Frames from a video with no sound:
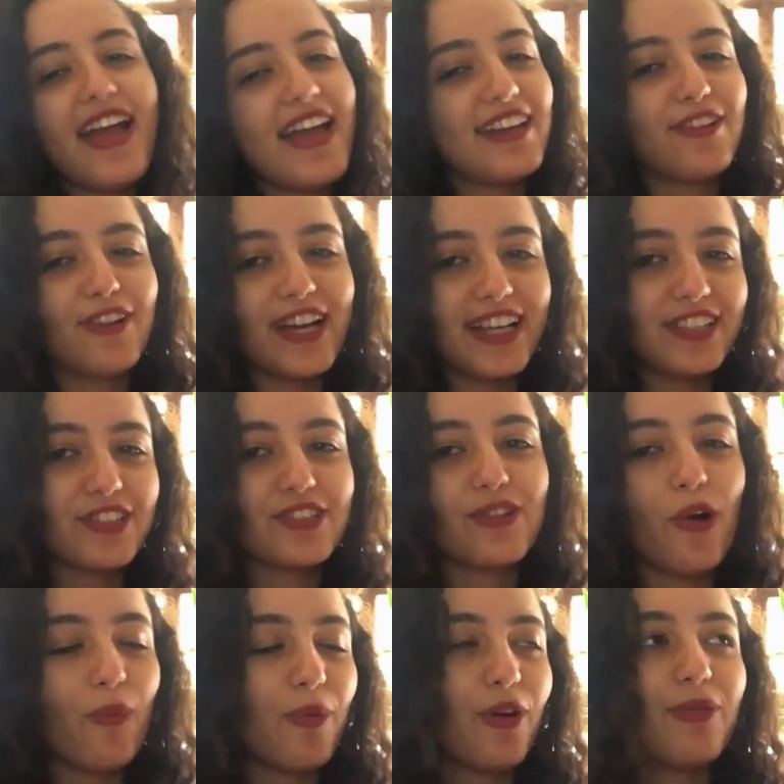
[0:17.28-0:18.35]
Anyway, I just
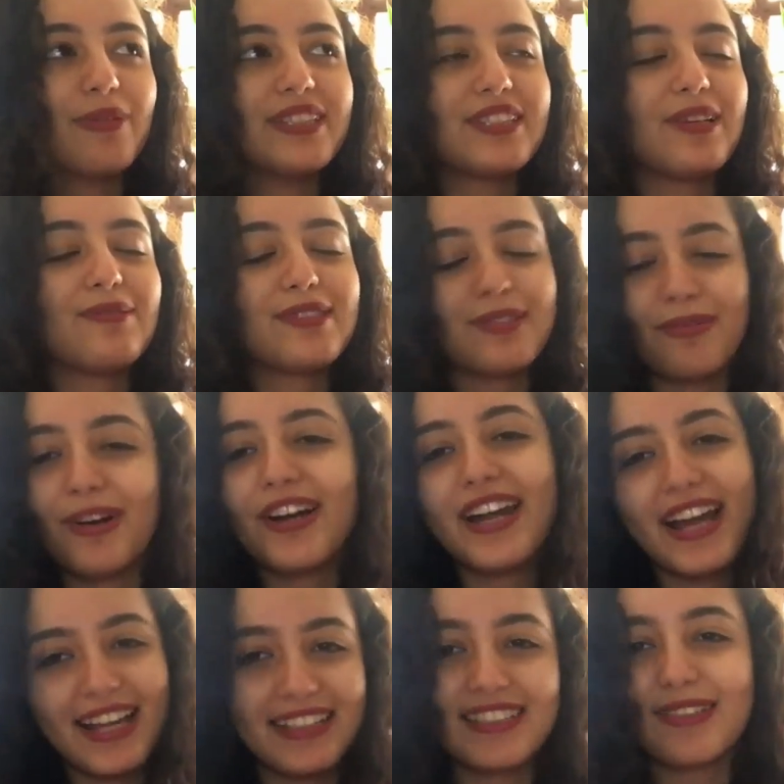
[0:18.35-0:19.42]
hope I'll meet some smart,
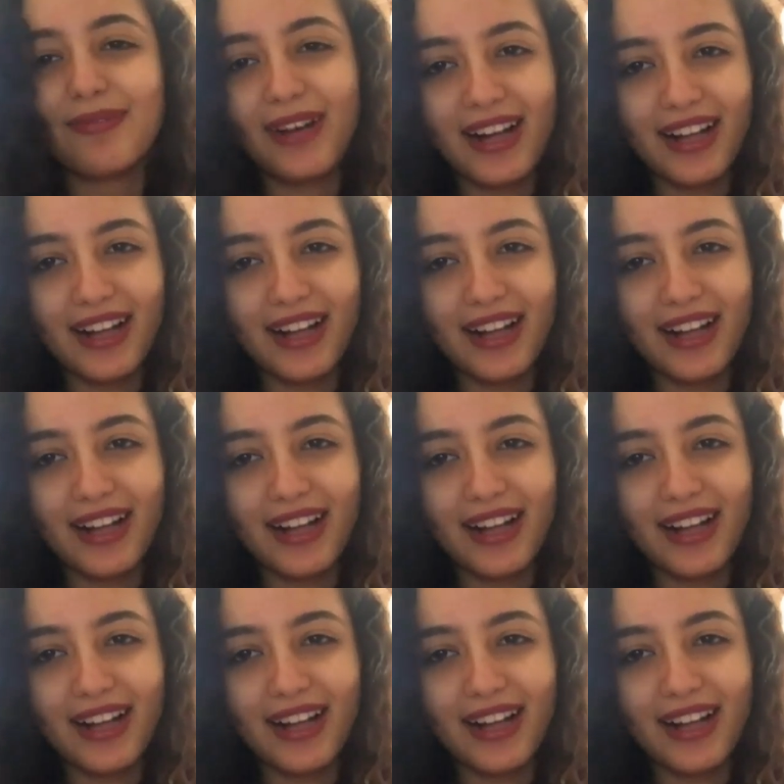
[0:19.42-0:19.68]
handsome